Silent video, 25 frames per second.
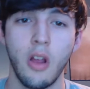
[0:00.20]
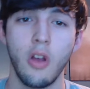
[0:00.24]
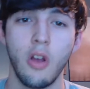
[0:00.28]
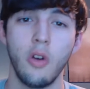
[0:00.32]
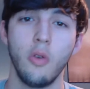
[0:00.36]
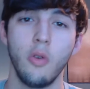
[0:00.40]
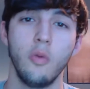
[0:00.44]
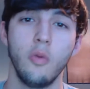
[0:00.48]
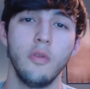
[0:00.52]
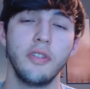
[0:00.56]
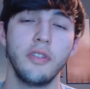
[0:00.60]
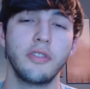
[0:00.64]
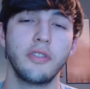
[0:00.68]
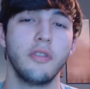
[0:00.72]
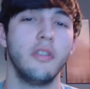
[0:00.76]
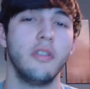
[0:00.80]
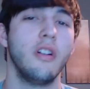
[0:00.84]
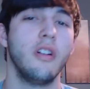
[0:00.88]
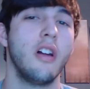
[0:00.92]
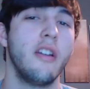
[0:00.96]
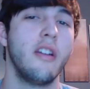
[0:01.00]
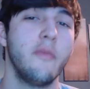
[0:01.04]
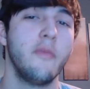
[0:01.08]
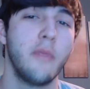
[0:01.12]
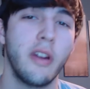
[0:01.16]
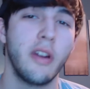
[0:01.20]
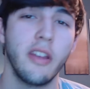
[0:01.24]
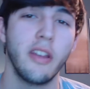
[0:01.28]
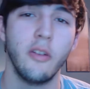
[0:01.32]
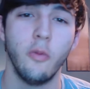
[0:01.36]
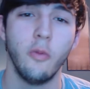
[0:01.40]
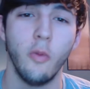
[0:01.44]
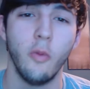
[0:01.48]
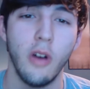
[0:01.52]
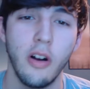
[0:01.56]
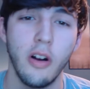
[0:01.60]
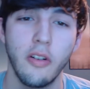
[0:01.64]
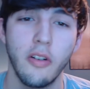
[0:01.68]
What's going on, everybody, and
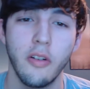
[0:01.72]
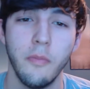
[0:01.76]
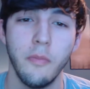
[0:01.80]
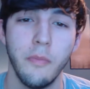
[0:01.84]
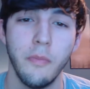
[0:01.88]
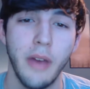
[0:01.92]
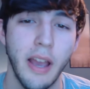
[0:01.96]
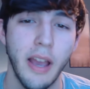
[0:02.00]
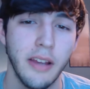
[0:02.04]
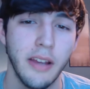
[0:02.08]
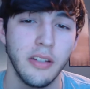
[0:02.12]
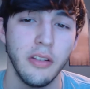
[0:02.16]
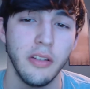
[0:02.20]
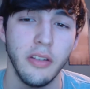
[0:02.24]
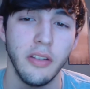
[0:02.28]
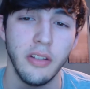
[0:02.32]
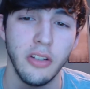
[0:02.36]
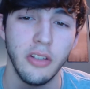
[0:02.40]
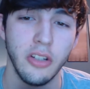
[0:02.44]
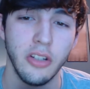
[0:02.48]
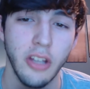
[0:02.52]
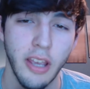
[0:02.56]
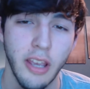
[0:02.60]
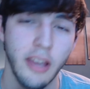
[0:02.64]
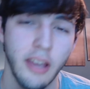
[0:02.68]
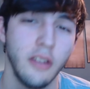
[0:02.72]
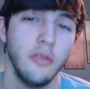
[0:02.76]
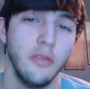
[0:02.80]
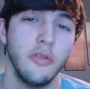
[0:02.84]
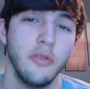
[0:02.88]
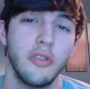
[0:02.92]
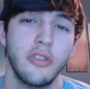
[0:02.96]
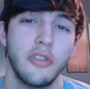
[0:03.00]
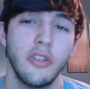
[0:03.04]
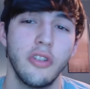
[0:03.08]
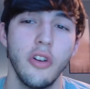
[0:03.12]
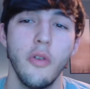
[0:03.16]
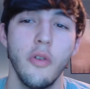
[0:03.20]
welcome back to the channel.
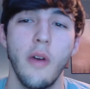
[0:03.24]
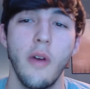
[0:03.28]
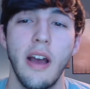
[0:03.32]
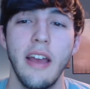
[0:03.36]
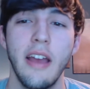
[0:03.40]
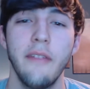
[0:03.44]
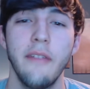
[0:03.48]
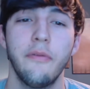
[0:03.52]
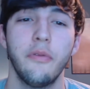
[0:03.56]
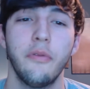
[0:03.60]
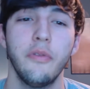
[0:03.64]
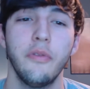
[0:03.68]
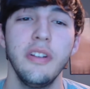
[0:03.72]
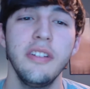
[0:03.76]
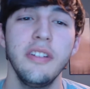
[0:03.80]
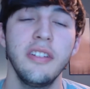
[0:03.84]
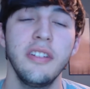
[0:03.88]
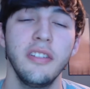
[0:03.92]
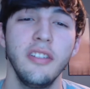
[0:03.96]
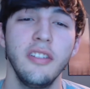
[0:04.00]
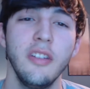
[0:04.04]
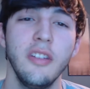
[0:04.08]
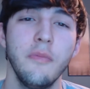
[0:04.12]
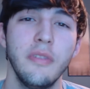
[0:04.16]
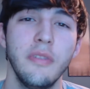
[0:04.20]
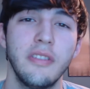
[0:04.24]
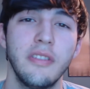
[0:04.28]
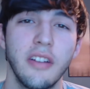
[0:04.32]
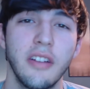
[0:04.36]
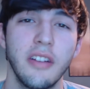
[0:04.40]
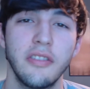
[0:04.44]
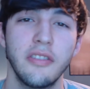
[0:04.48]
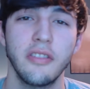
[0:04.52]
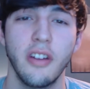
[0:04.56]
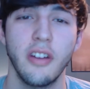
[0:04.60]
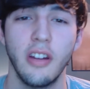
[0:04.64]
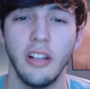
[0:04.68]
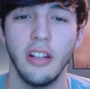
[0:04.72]
So I have recently been
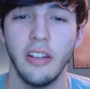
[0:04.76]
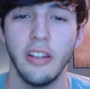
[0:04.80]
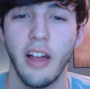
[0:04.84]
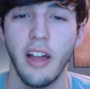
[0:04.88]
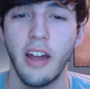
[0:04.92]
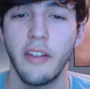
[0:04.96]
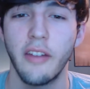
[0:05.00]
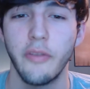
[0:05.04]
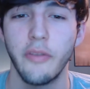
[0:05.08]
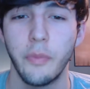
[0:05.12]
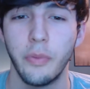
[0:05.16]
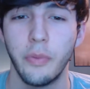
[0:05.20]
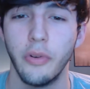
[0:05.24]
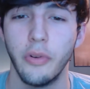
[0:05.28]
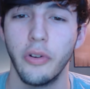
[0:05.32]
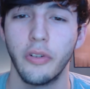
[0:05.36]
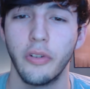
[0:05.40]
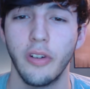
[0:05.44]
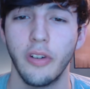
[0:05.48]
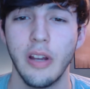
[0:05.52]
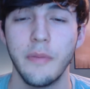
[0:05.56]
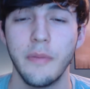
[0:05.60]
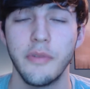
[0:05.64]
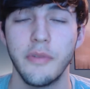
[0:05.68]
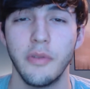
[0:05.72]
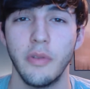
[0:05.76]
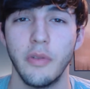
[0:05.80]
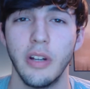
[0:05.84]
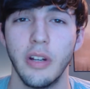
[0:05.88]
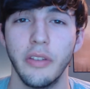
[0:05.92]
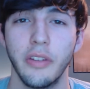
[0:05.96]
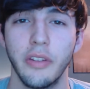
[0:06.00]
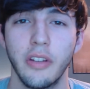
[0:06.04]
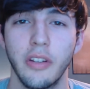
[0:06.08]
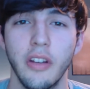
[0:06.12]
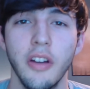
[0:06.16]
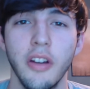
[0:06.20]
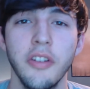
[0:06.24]
touching on a lot of the programs around the
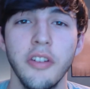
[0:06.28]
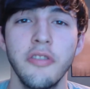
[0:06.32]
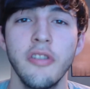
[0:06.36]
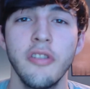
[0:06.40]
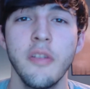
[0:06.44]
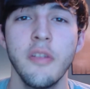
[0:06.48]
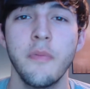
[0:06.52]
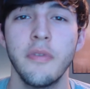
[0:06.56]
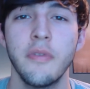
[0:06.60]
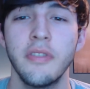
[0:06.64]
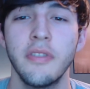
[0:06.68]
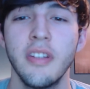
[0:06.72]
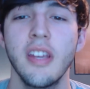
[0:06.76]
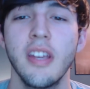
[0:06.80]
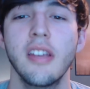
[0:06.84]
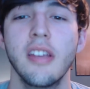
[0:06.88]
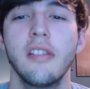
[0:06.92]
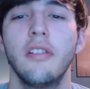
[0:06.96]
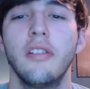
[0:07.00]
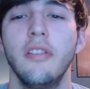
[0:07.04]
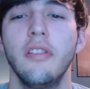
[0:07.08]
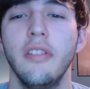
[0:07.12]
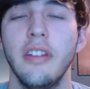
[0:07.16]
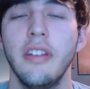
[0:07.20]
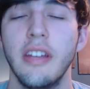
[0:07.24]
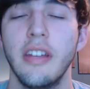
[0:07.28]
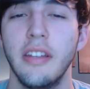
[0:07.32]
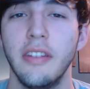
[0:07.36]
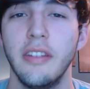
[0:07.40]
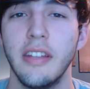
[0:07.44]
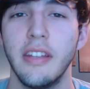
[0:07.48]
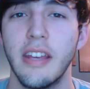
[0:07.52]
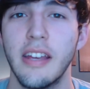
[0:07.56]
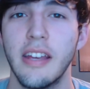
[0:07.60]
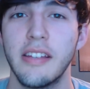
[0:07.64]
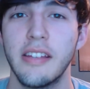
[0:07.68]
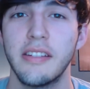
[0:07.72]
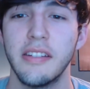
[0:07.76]
country, particularly in the
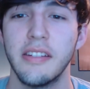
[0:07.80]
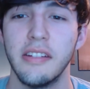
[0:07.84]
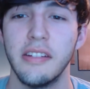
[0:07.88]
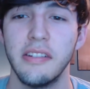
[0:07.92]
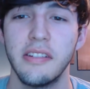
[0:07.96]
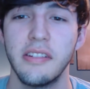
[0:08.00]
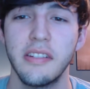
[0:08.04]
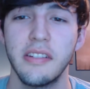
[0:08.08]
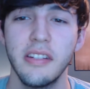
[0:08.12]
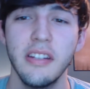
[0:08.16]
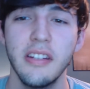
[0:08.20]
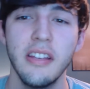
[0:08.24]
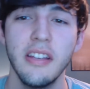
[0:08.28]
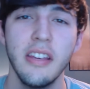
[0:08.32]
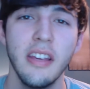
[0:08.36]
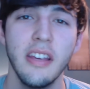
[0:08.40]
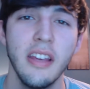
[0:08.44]
SEC.